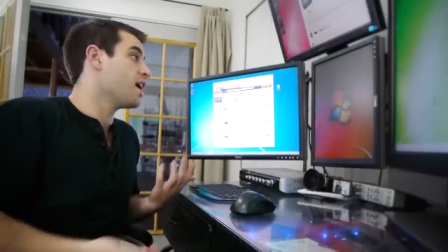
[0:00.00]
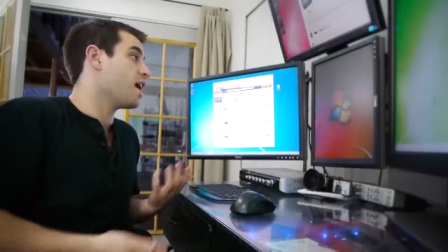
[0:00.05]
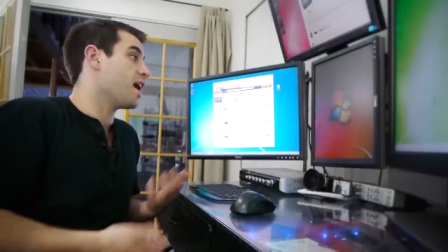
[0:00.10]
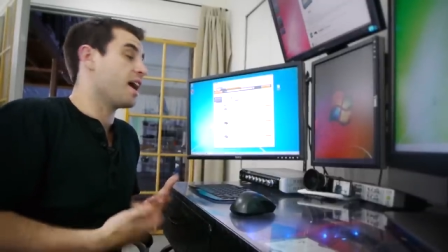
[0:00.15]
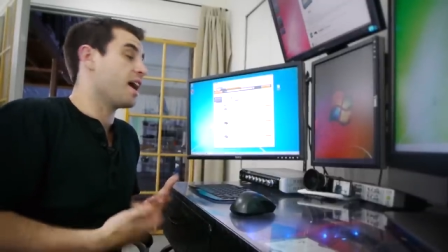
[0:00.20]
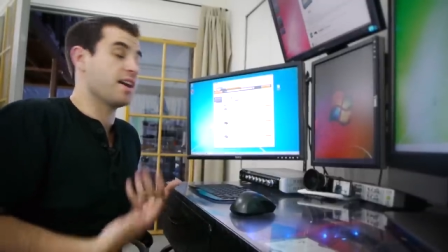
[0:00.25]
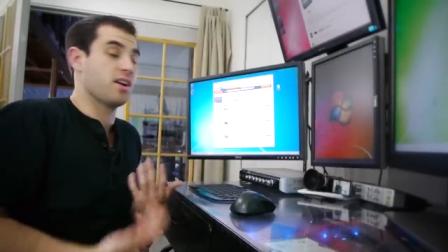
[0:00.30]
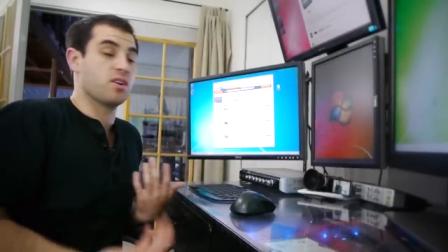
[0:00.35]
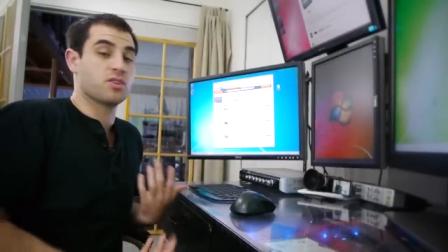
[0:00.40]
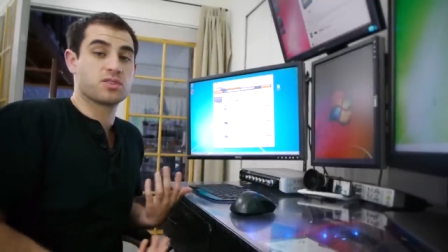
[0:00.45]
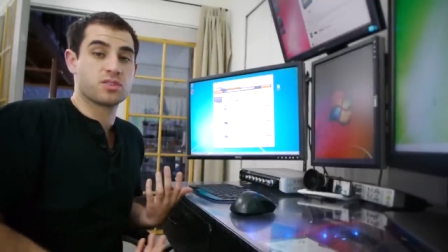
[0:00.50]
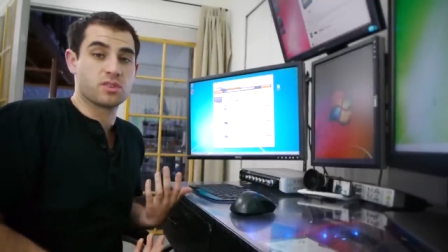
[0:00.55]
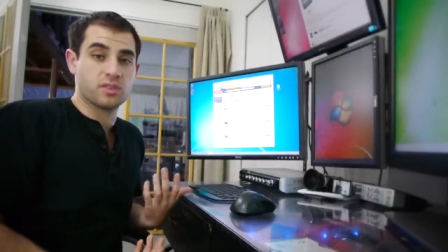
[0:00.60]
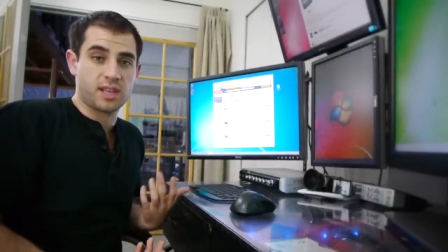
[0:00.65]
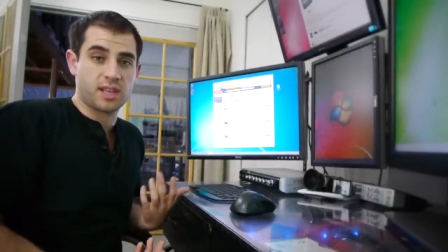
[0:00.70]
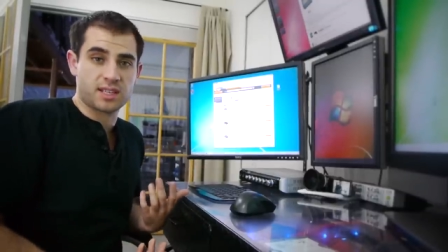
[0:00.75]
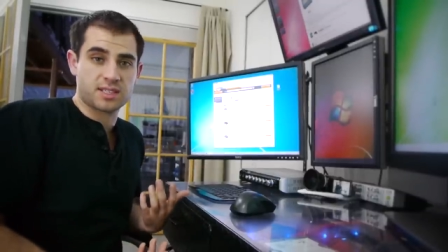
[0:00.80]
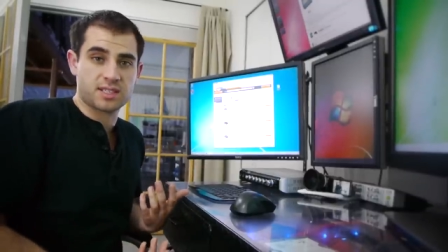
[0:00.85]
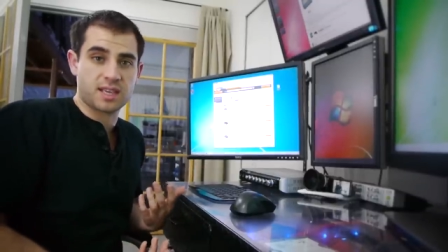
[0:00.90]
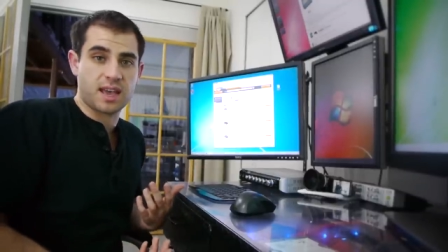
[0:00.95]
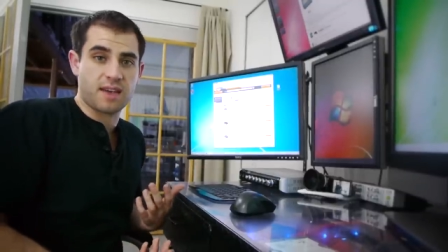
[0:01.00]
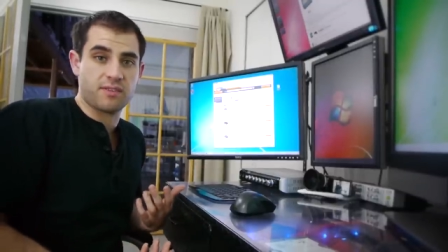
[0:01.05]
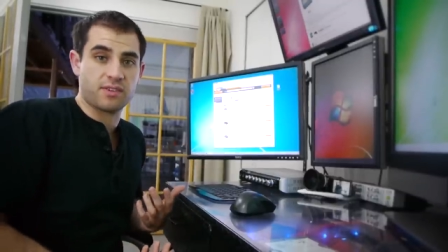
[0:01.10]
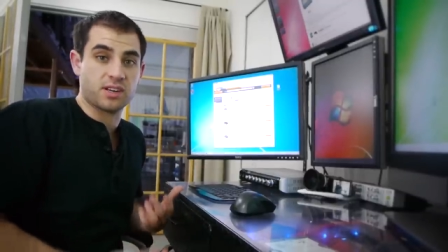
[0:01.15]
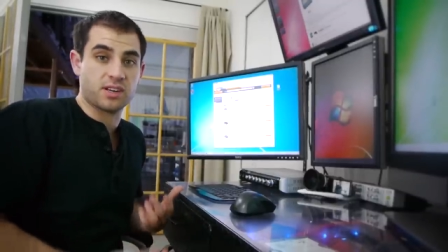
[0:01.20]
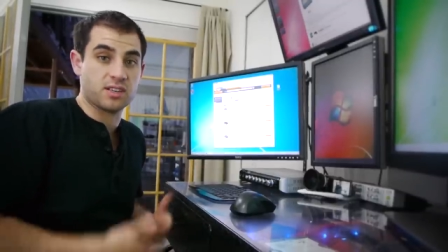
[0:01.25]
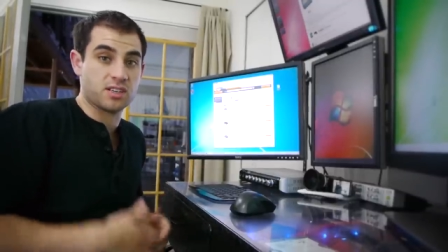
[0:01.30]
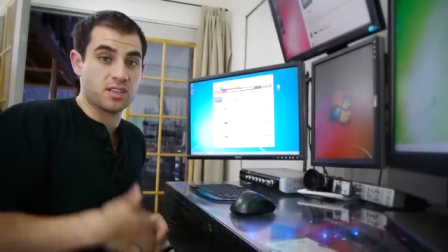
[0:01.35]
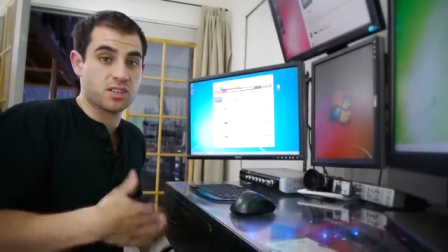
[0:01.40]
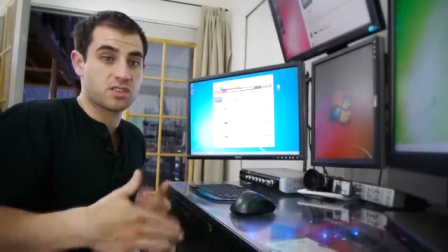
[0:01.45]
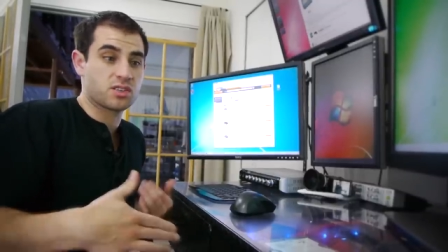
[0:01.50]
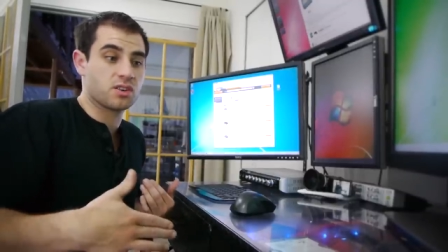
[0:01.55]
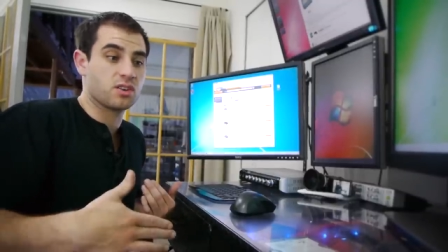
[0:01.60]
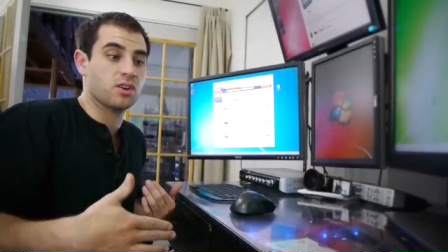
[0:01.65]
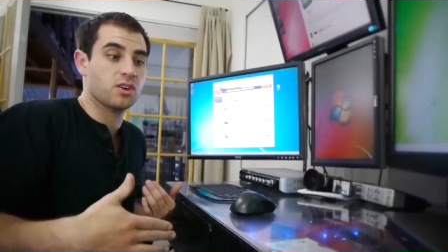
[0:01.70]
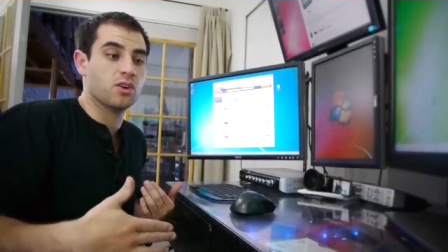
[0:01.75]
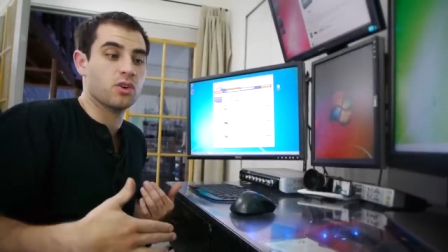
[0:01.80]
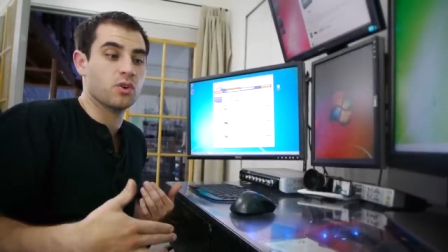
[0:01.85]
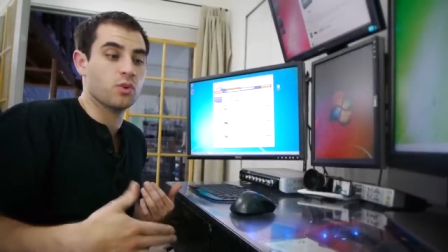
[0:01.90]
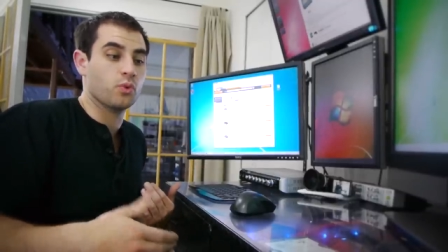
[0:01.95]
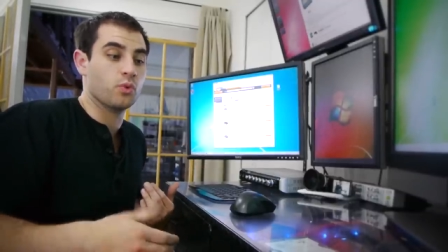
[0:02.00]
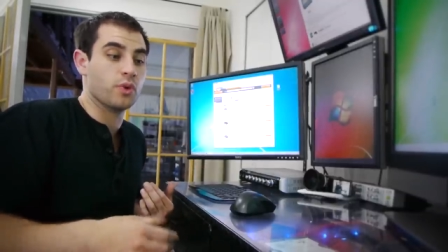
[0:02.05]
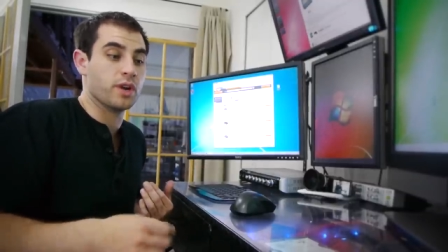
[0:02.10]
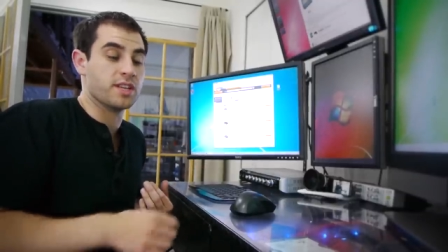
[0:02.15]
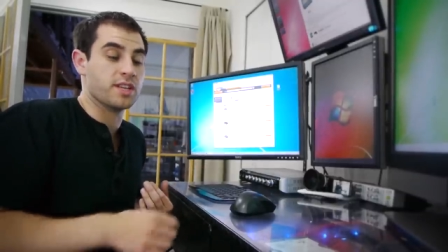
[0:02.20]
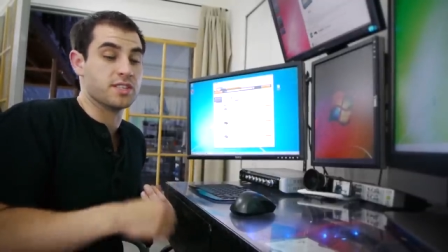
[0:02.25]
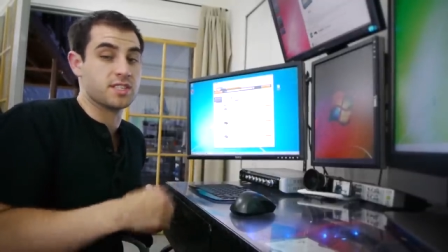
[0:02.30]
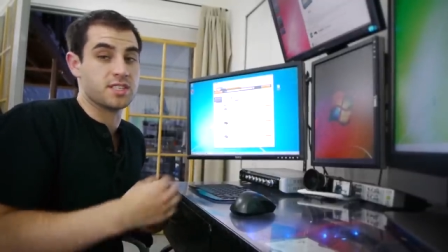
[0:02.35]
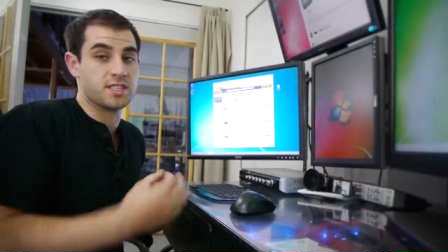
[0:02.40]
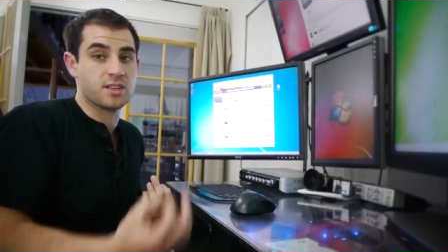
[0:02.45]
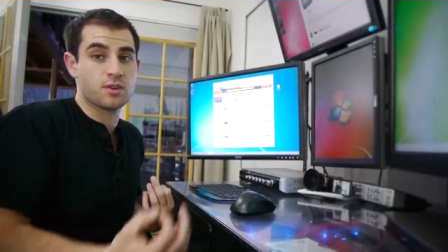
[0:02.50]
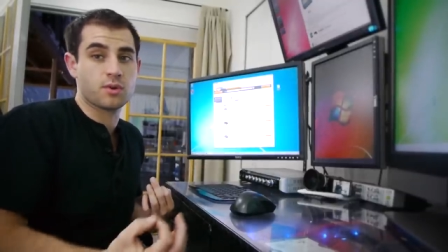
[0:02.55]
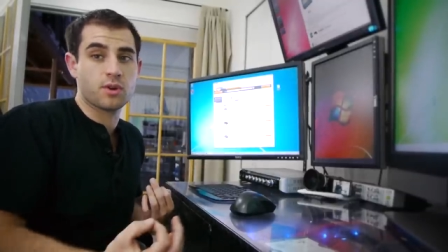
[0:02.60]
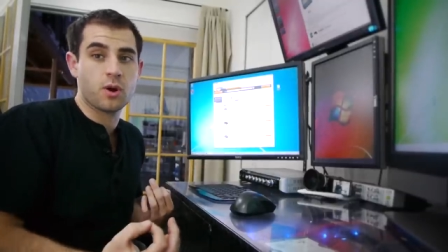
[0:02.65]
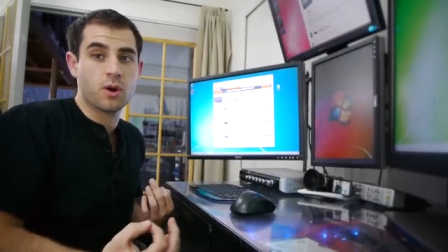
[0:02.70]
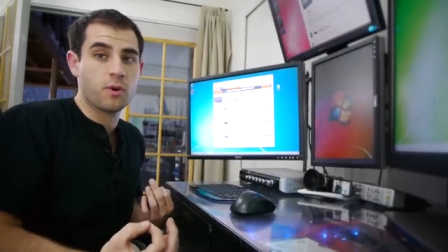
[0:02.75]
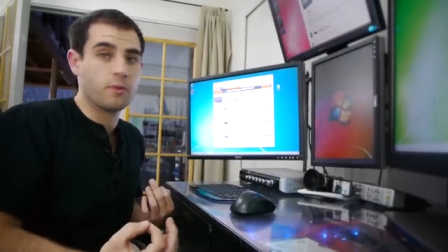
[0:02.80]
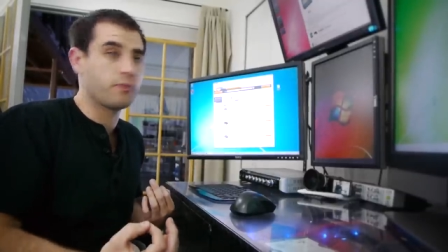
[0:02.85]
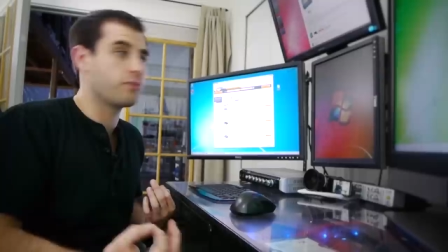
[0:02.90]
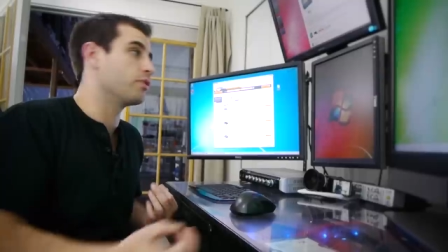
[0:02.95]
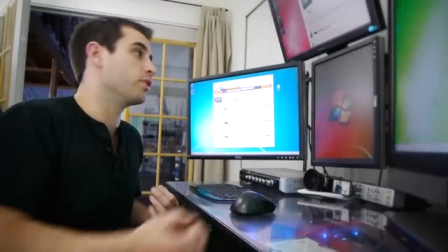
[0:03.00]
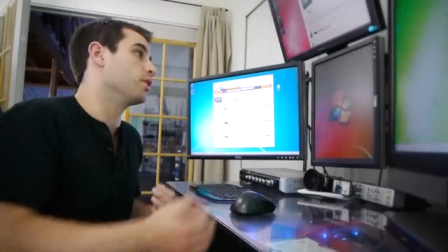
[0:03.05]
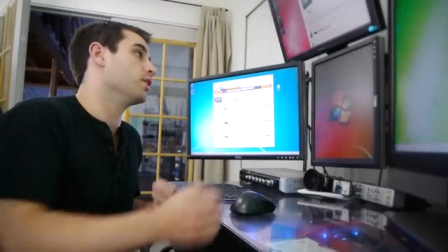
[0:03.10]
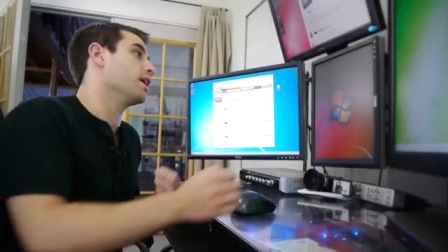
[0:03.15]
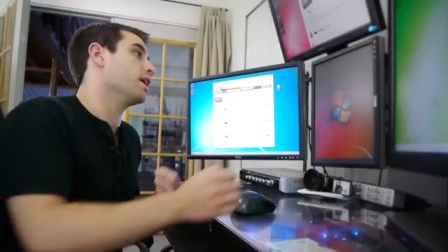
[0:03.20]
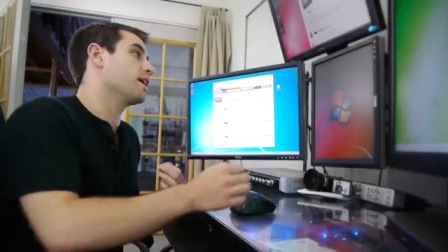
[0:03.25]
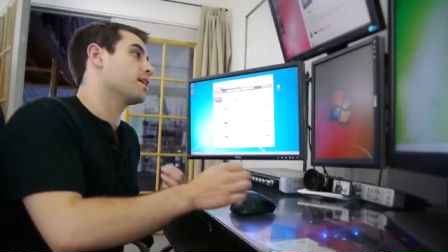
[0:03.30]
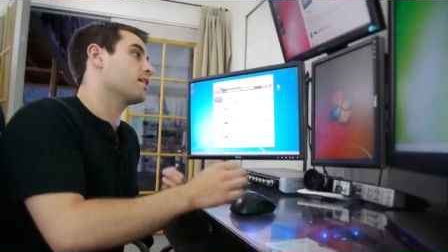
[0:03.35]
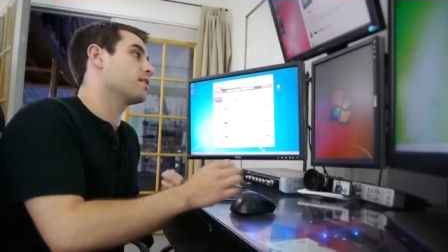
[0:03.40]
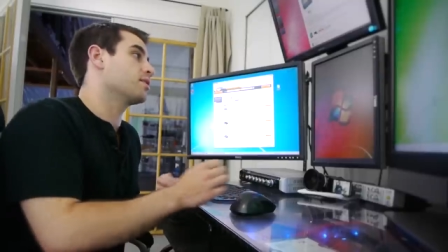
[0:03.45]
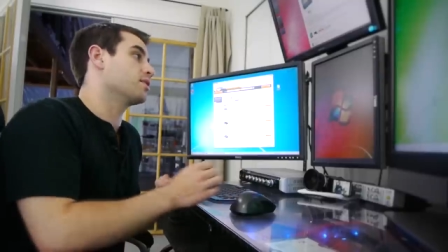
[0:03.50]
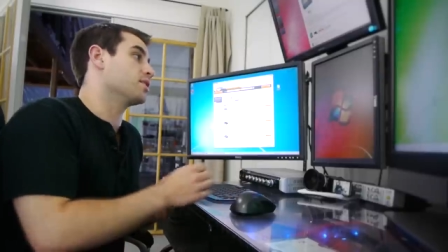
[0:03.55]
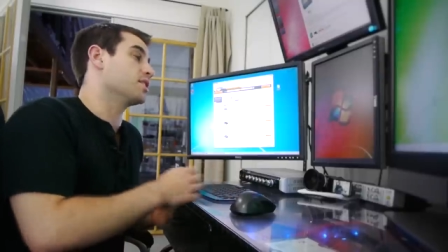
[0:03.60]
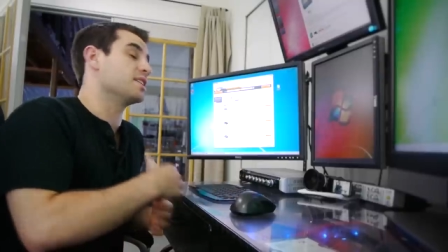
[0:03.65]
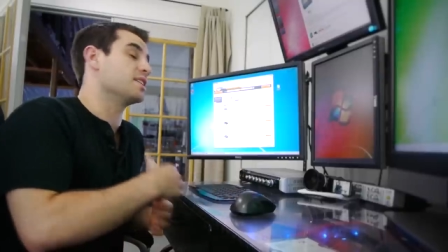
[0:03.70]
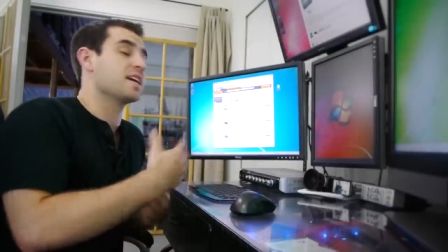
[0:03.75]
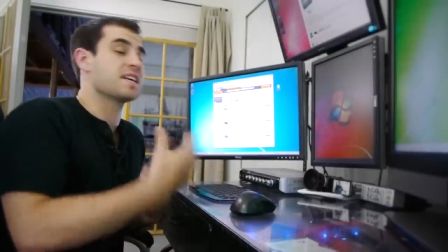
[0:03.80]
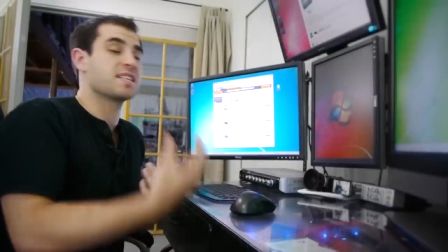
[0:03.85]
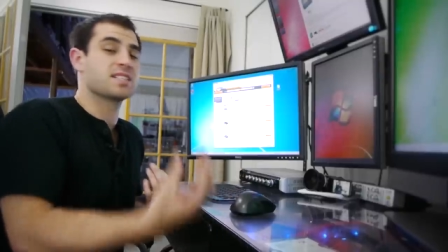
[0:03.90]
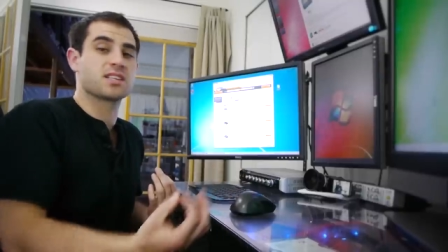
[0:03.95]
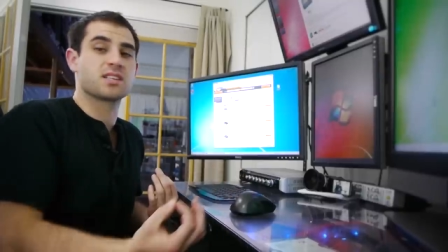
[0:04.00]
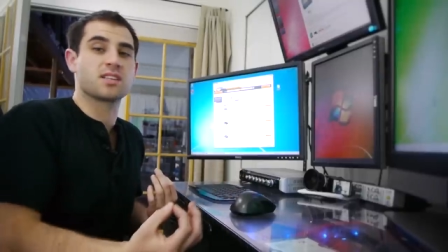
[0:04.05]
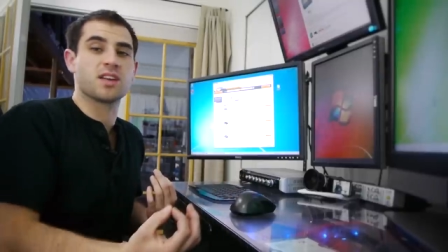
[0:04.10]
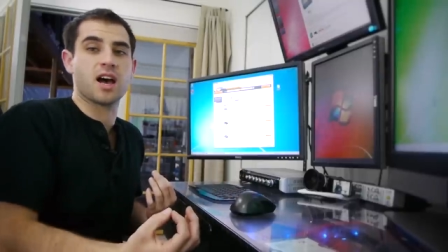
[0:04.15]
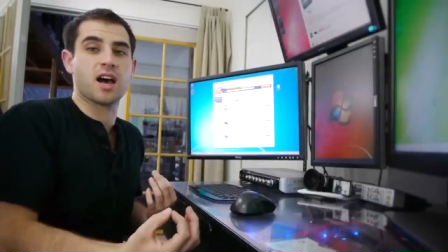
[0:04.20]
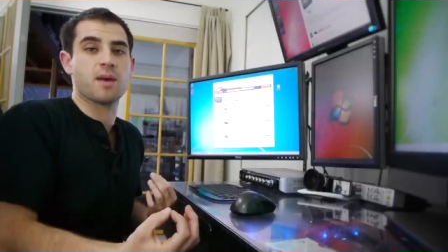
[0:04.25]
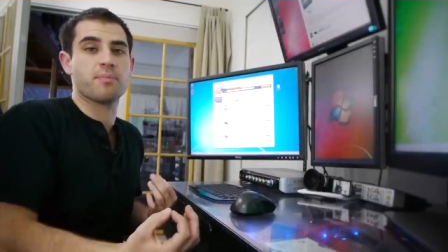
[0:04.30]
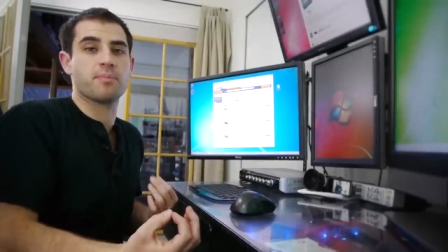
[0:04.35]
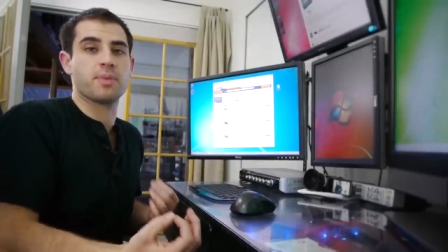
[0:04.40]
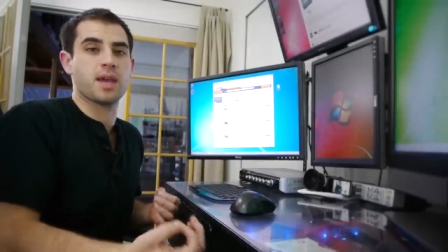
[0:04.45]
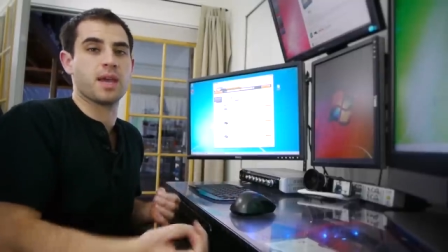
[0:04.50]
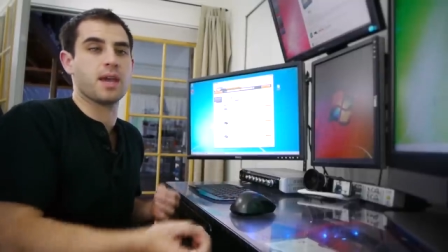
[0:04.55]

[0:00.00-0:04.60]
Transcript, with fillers: I also like to have an additional RAID zero for like the desktop